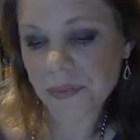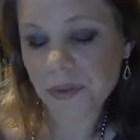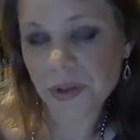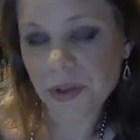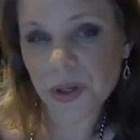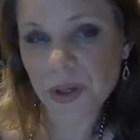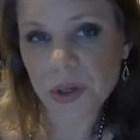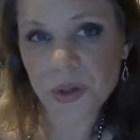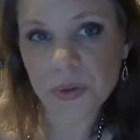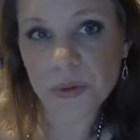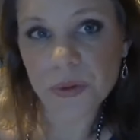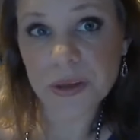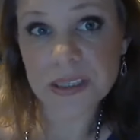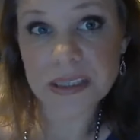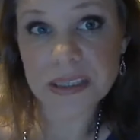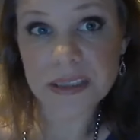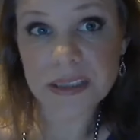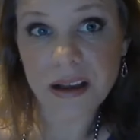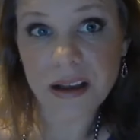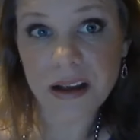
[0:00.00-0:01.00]
who
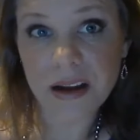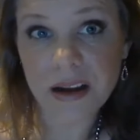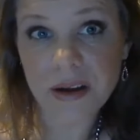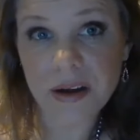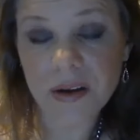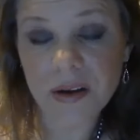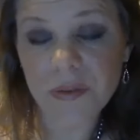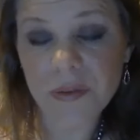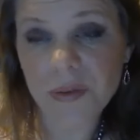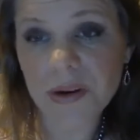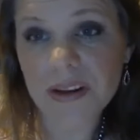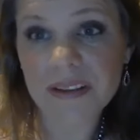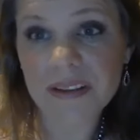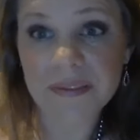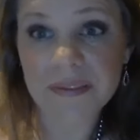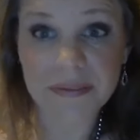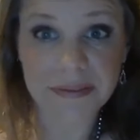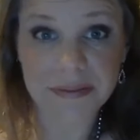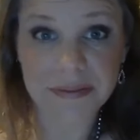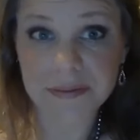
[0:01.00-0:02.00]
was one of
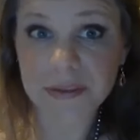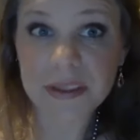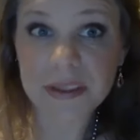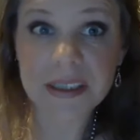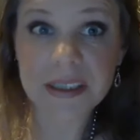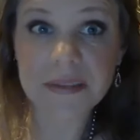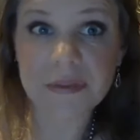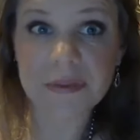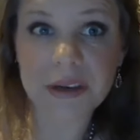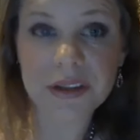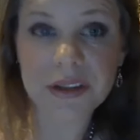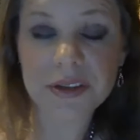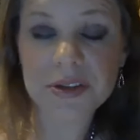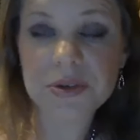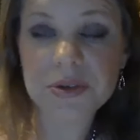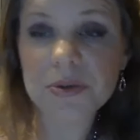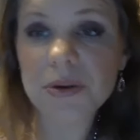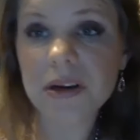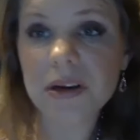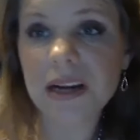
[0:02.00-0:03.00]
the
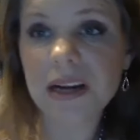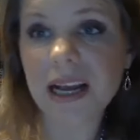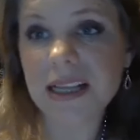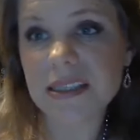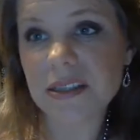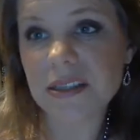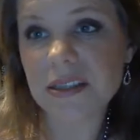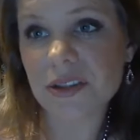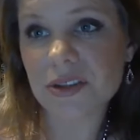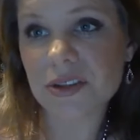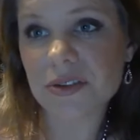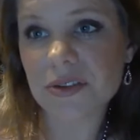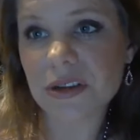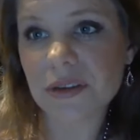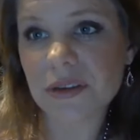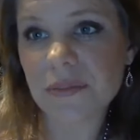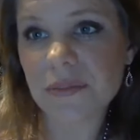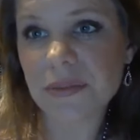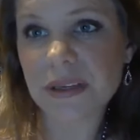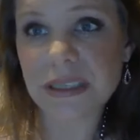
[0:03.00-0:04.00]
tour guides on the
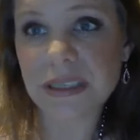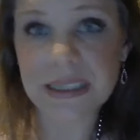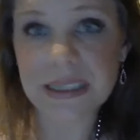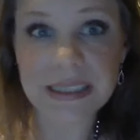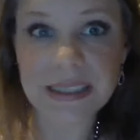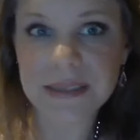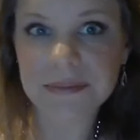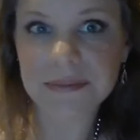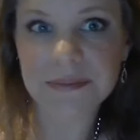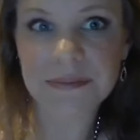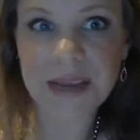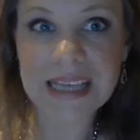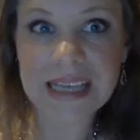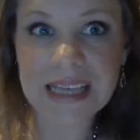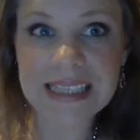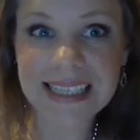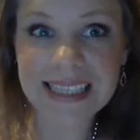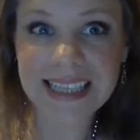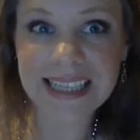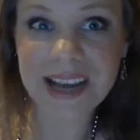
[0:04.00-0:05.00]
trip, he's
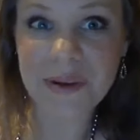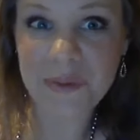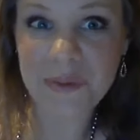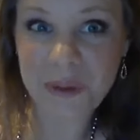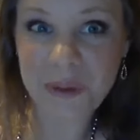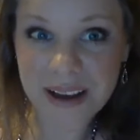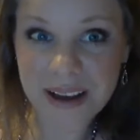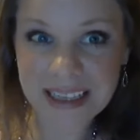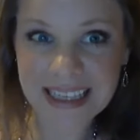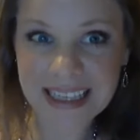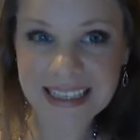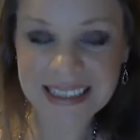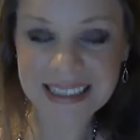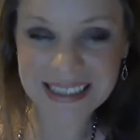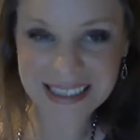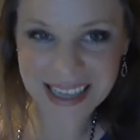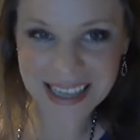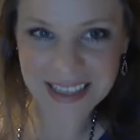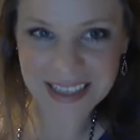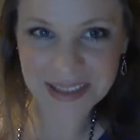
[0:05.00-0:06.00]
basically a walking
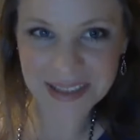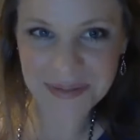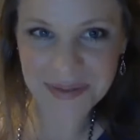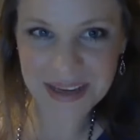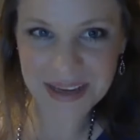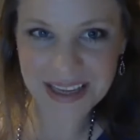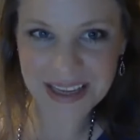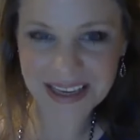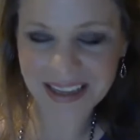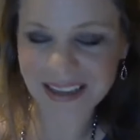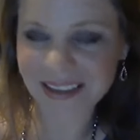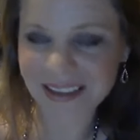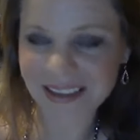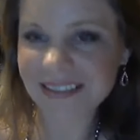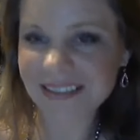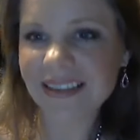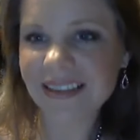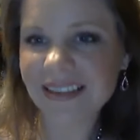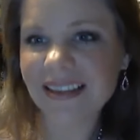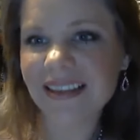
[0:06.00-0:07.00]
encyclopedia.
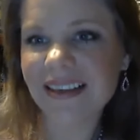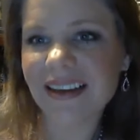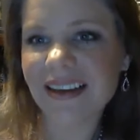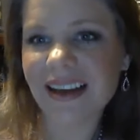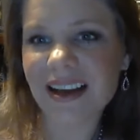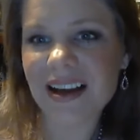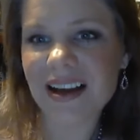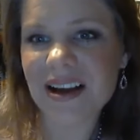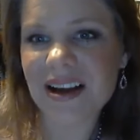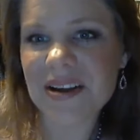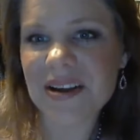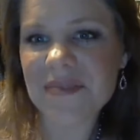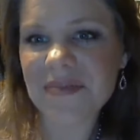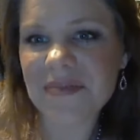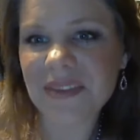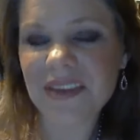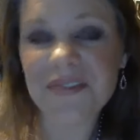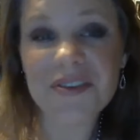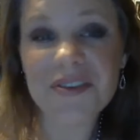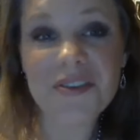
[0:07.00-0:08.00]

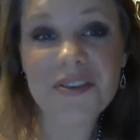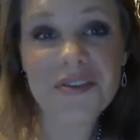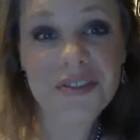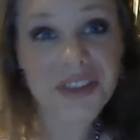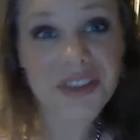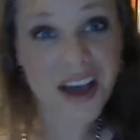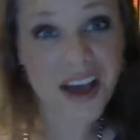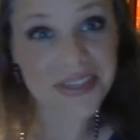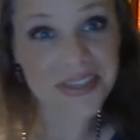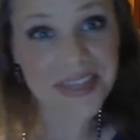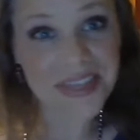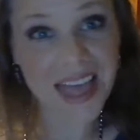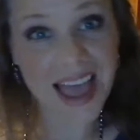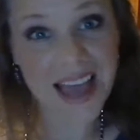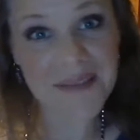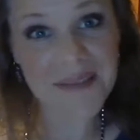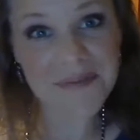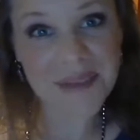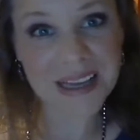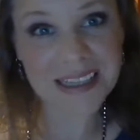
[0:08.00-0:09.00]
If you thought
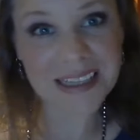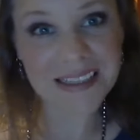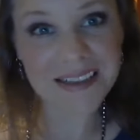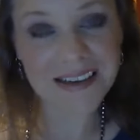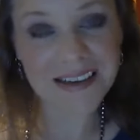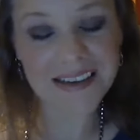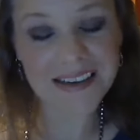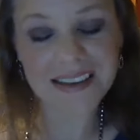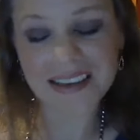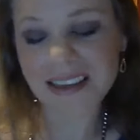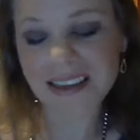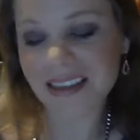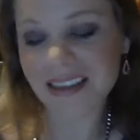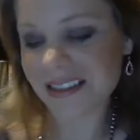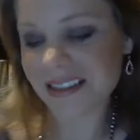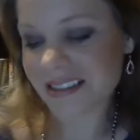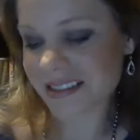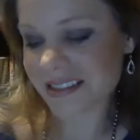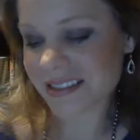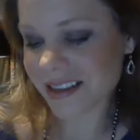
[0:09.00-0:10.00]
that based on
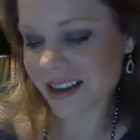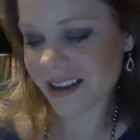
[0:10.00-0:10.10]
his